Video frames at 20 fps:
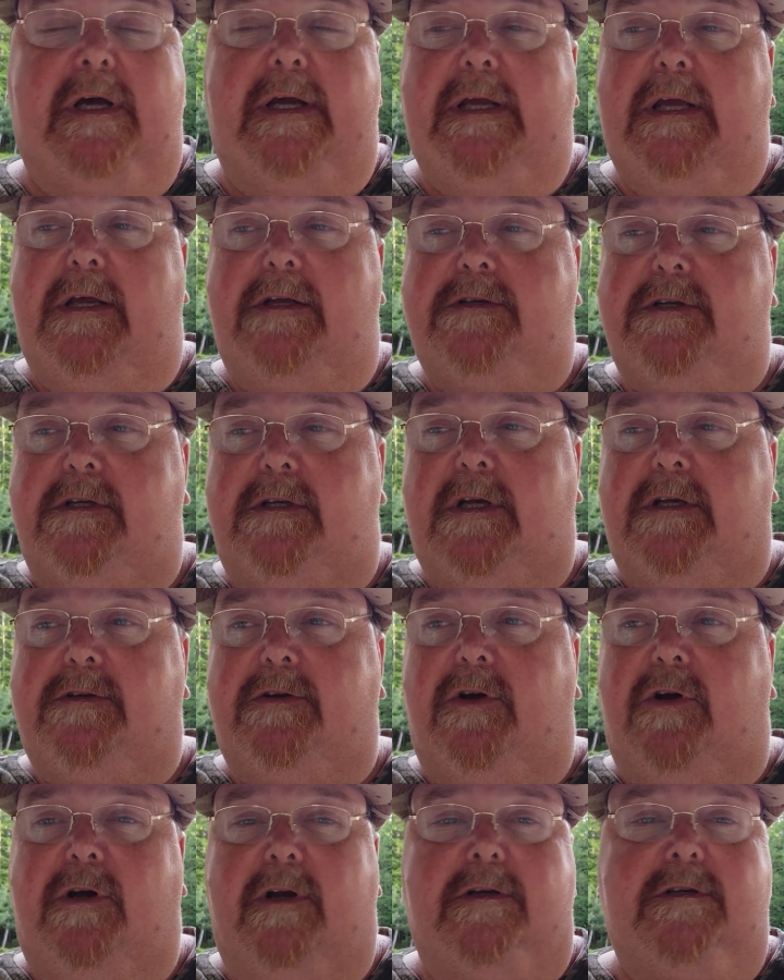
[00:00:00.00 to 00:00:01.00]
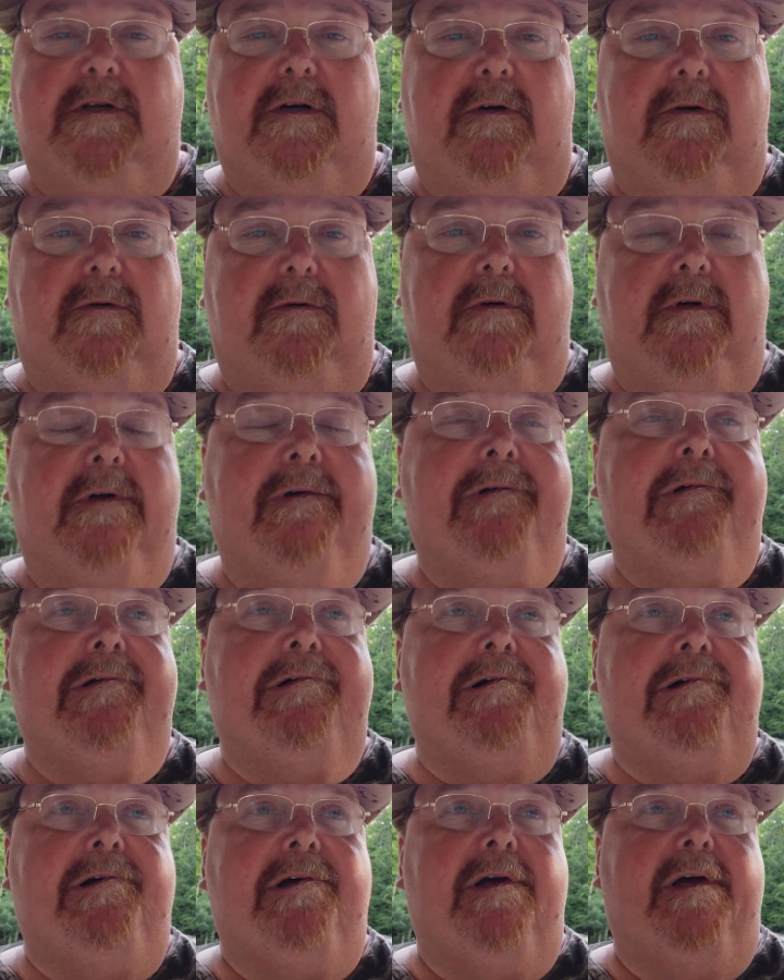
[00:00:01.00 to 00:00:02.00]
I guess it does it on its own.
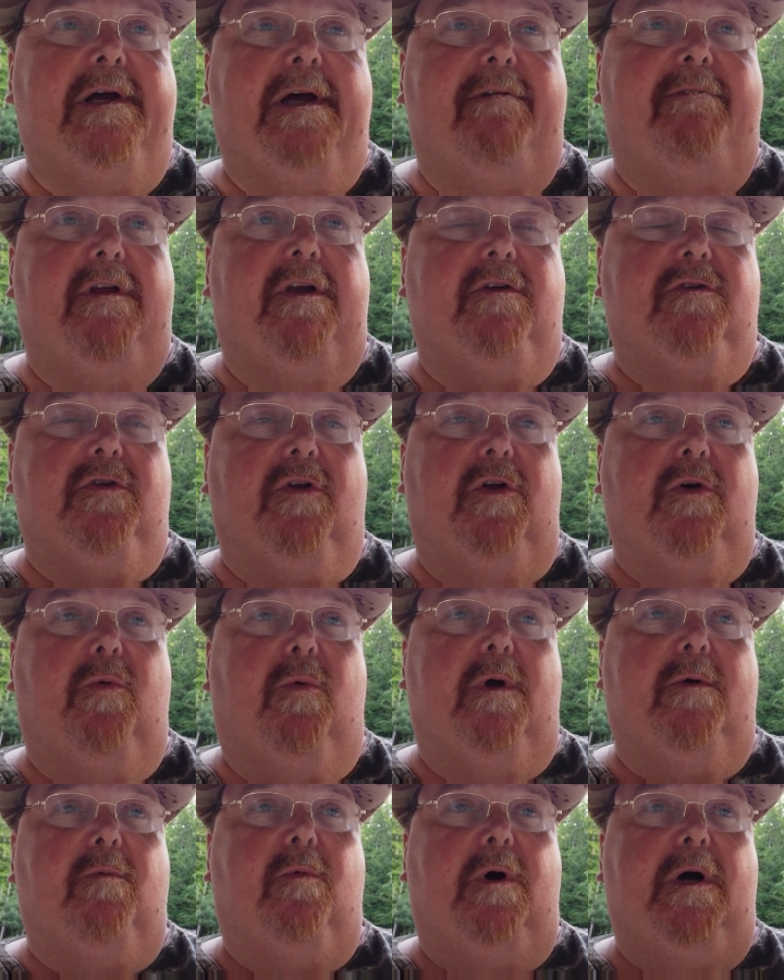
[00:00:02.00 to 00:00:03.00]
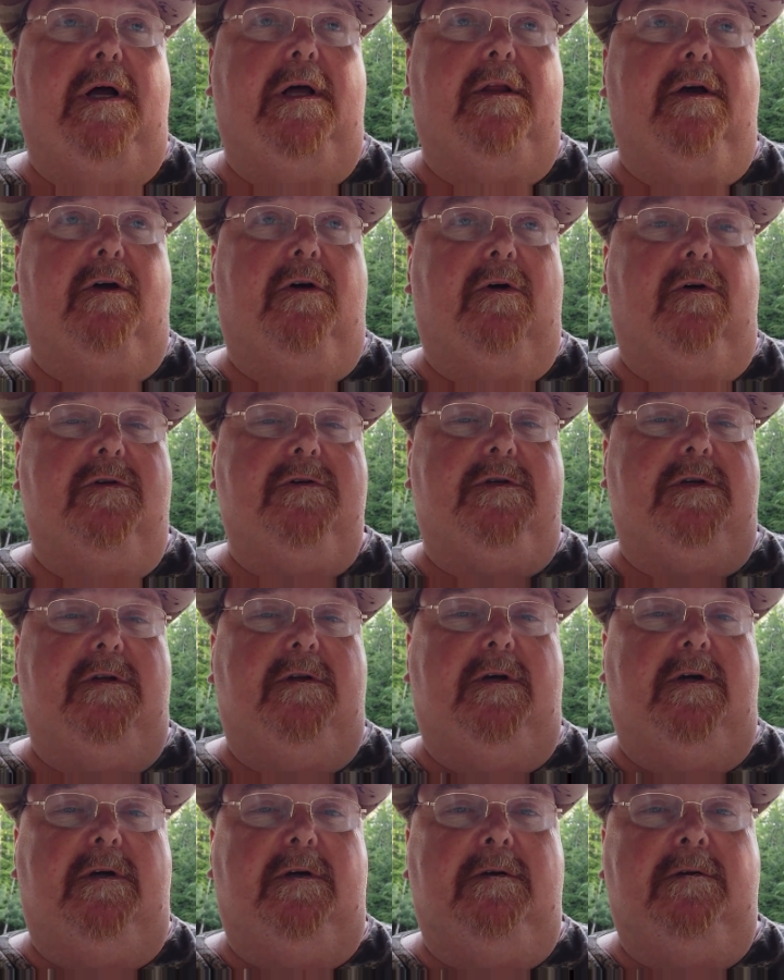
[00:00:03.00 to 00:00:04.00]
And then there's only one wire that goes to
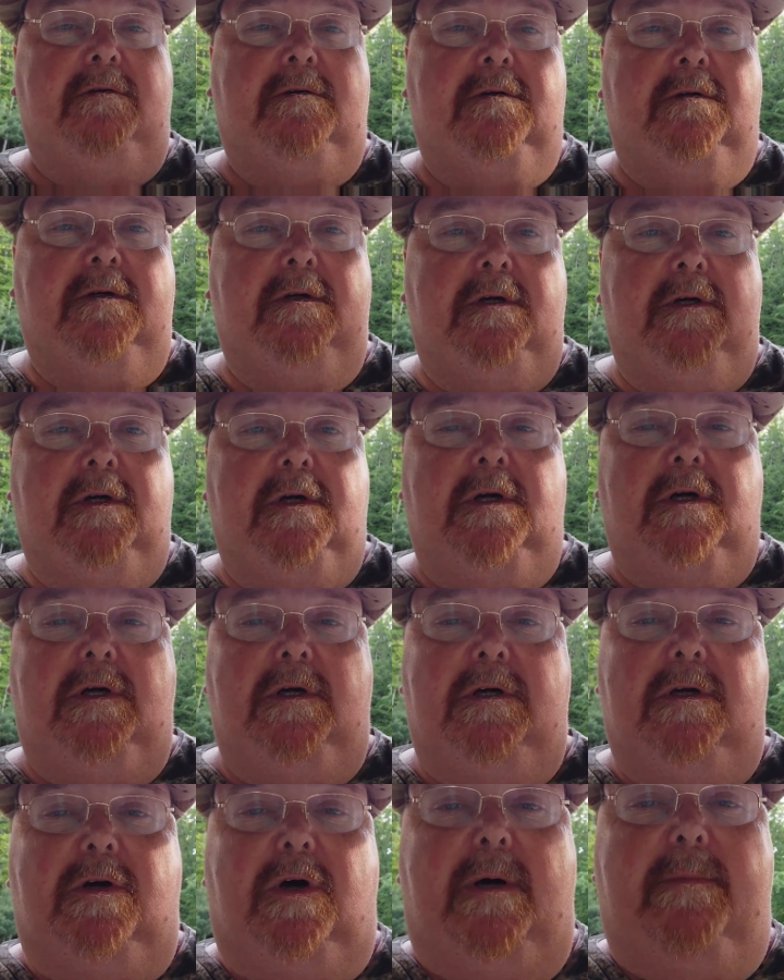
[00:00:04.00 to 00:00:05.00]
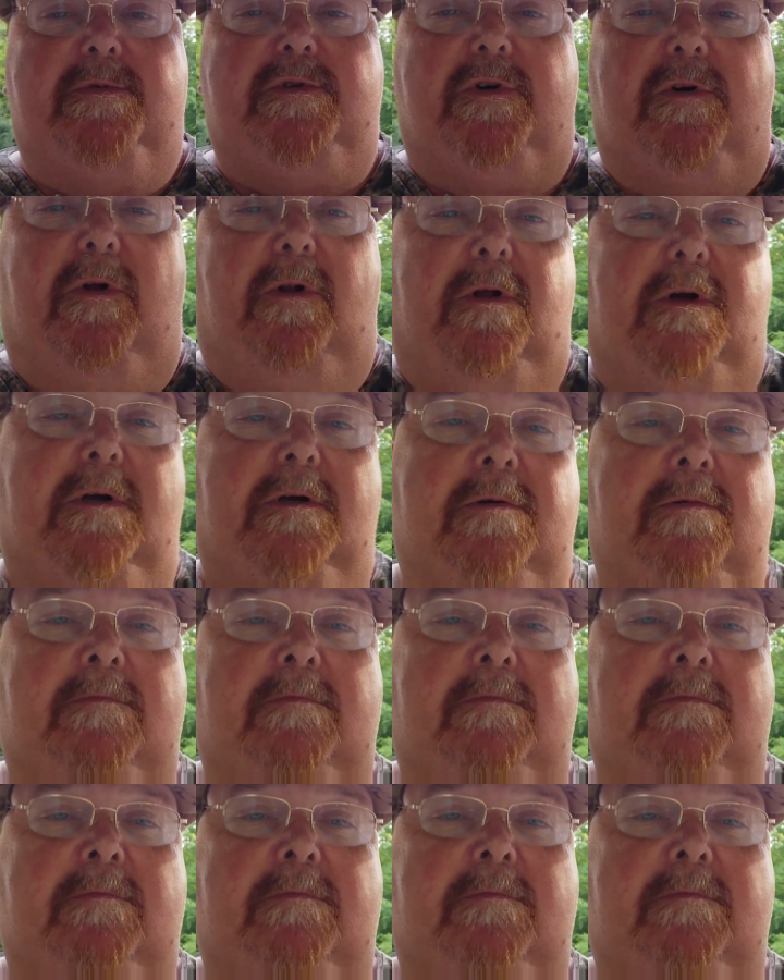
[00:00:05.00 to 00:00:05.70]
the comptroller.